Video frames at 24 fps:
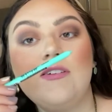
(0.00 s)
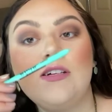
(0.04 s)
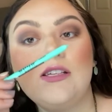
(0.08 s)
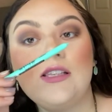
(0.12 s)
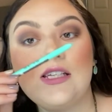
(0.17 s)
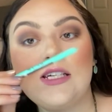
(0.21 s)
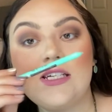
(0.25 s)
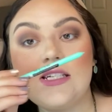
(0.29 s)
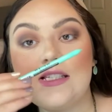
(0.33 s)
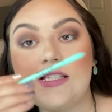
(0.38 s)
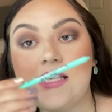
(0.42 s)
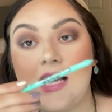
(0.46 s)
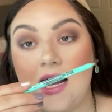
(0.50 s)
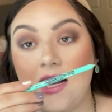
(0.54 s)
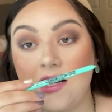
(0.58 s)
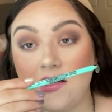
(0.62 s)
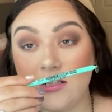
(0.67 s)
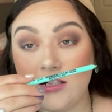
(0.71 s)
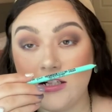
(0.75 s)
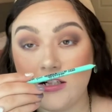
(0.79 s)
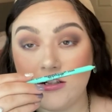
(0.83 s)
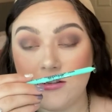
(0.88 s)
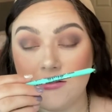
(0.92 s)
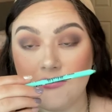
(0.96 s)
this
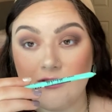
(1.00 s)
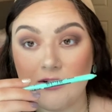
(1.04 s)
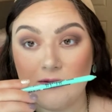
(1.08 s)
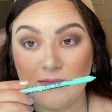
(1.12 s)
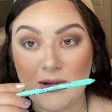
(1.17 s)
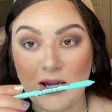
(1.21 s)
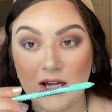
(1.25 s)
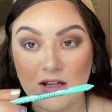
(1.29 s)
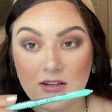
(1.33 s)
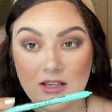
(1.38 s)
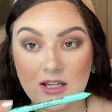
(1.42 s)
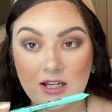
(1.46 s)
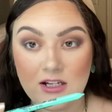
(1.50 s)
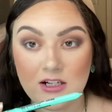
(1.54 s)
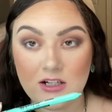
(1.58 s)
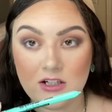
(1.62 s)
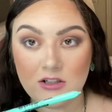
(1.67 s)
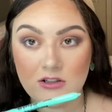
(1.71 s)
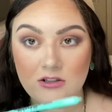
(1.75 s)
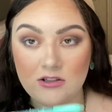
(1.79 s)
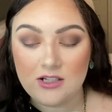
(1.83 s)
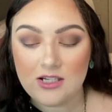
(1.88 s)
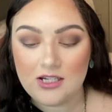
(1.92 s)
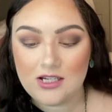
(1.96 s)
eyeliner from LA
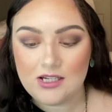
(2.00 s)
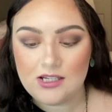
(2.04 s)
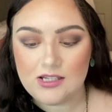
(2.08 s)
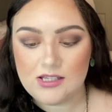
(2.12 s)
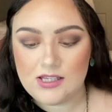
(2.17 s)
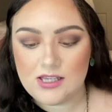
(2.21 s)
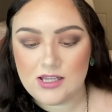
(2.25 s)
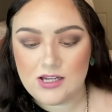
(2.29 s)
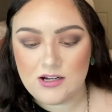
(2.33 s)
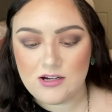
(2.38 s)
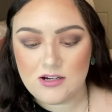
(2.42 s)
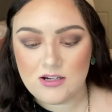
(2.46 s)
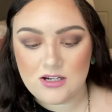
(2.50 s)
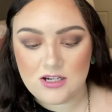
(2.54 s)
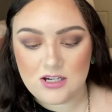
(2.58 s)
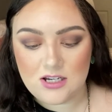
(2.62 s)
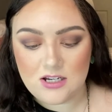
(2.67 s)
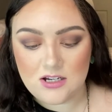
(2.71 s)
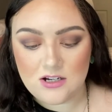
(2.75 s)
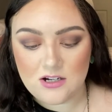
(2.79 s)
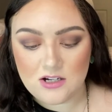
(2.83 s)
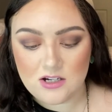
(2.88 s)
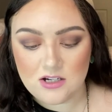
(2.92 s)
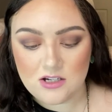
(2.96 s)
Girl. It is their
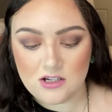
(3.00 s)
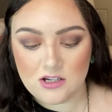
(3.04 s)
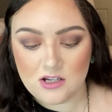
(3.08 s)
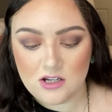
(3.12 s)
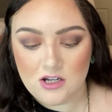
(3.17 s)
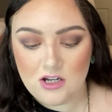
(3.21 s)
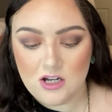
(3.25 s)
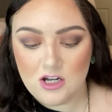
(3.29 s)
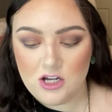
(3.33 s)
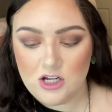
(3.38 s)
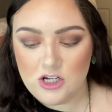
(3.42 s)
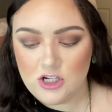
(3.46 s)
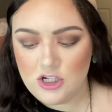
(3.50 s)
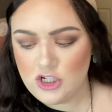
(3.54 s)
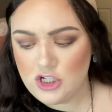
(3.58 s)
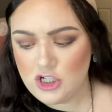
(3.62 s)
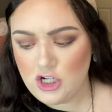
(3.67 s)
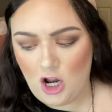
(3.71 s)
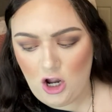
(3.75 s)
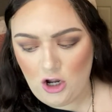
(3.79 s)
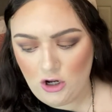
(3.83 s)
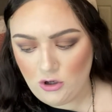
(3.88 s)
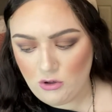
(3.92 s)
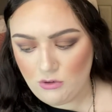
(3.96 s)
Neon
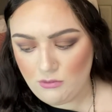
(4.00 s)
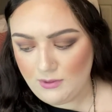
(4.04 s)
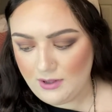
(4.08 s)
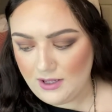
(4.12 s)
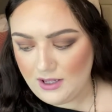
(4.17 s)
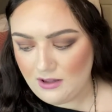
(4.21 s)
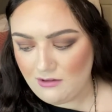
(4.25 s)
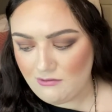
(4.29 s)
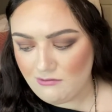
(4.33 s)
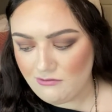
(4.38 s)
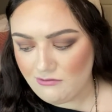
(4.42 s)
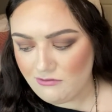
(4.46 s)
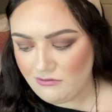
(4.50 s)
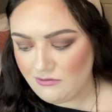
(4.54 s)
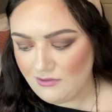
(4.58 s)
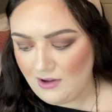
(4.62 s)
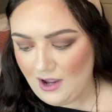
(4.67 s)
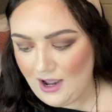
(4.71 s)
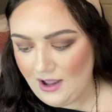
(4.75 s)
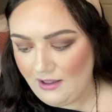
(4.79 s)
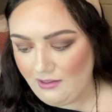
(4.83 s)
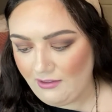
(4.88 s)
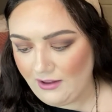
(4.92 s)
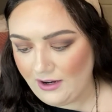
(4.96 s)
Shockwave
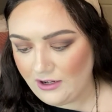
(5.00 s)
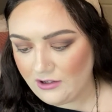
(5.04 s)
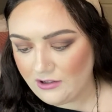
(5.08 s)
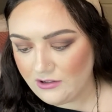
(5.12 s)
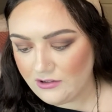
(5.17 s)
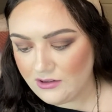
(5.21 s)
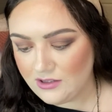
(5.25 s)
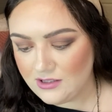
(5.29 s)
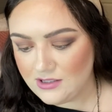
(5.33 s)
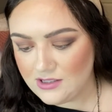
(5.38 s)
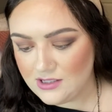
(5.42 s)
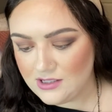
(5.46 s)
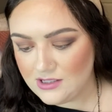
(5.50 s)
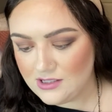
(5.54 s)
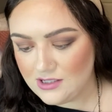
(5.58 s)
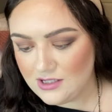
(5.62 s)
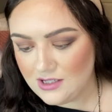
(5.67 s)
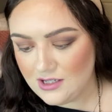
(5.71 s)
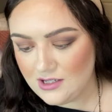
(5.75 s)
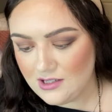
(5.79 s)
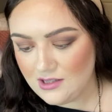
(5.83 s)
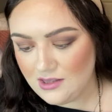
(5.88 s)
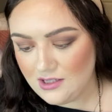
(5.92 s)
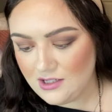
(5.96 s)
eyeliner. This is
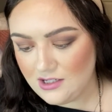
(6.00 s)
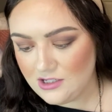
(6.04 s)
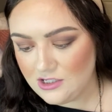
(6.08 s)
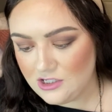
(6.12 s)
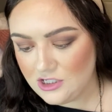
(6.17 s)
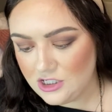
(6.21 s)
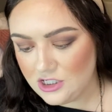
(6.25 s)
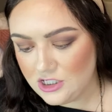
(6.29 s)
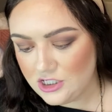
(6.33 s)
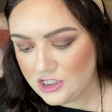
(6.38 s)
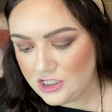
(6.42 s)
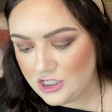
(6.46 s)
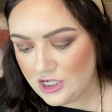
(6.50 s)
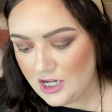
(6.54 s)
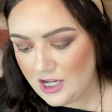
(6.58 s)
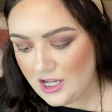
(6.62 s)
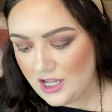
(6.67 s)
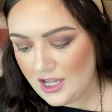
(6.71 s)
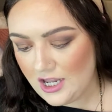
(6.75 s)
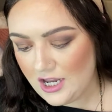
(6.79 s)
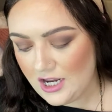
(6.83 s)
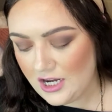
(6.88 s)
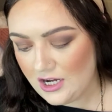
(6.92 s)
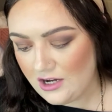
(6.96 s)
in the
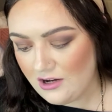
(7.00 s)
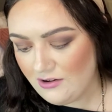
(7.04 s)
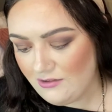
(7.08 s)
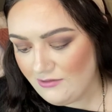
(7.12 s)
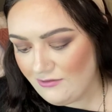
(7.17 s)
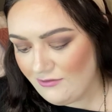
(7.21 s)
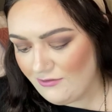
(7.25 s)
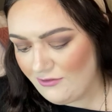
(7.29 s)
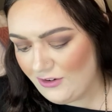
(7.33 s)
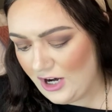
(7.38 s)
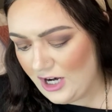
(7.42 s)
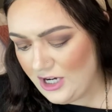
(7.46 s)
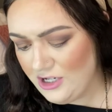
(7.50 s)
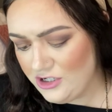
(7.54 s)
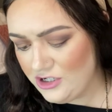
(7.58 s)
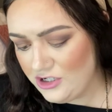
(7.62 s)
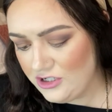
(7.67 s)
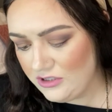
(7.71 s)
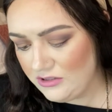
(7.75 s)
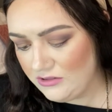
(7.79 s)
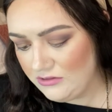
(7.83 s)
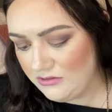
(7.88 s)
shade Fresh.